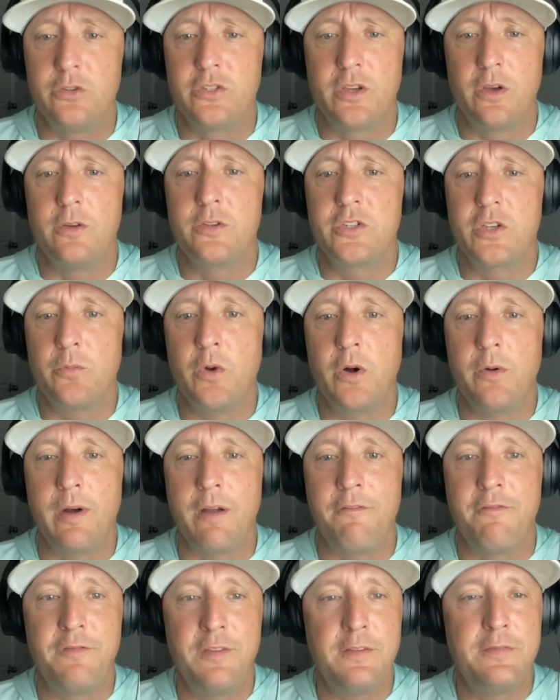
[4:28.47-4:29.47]
So it was somewhere
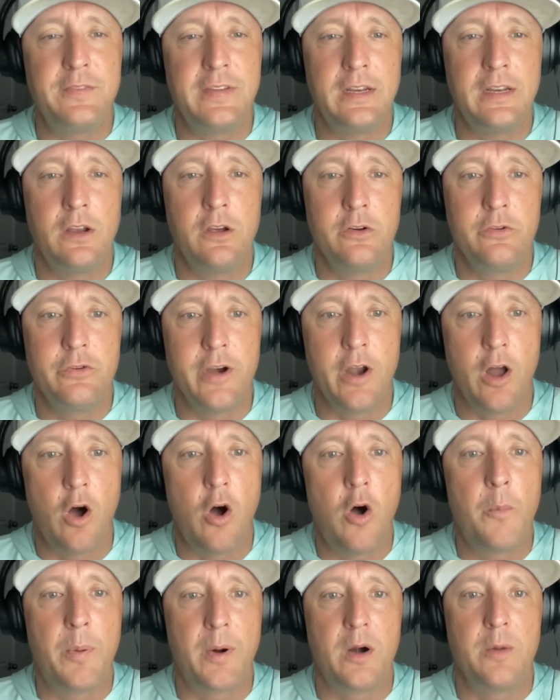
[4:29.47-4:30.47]
around 1,500
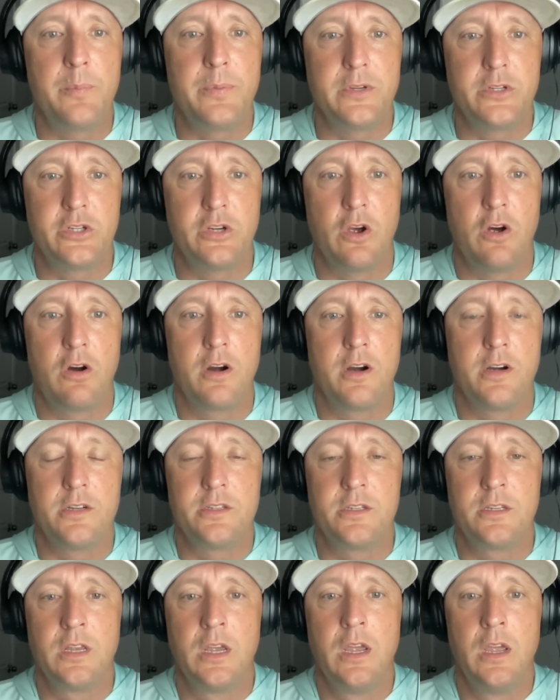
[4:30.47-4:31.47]
all-purpose
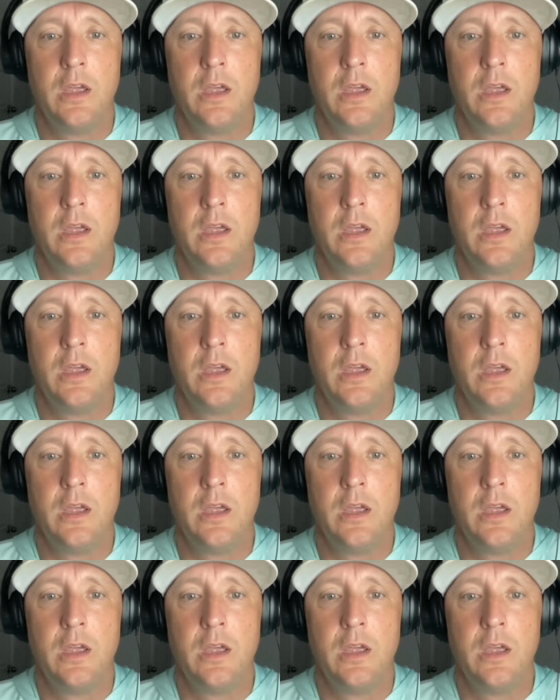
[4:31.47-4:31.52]
yards,